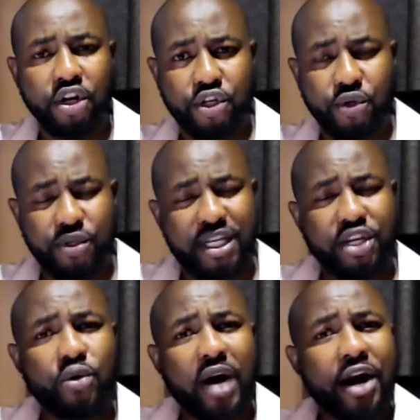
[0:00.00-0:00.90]
Do you see
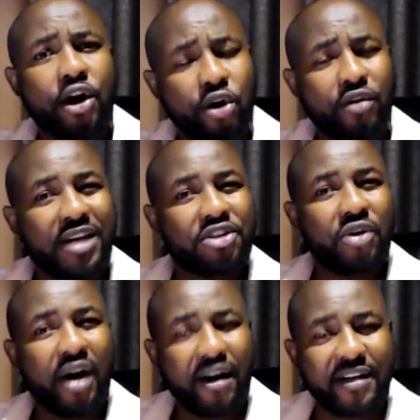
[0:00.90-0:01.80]
you can know that you
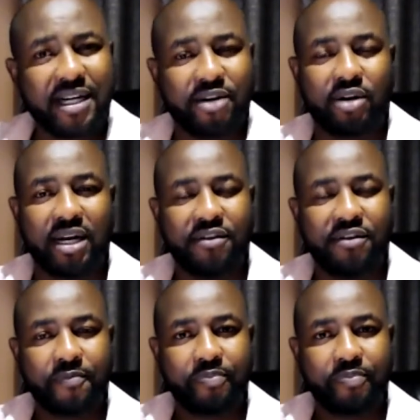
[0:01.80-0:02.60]
have eternal life?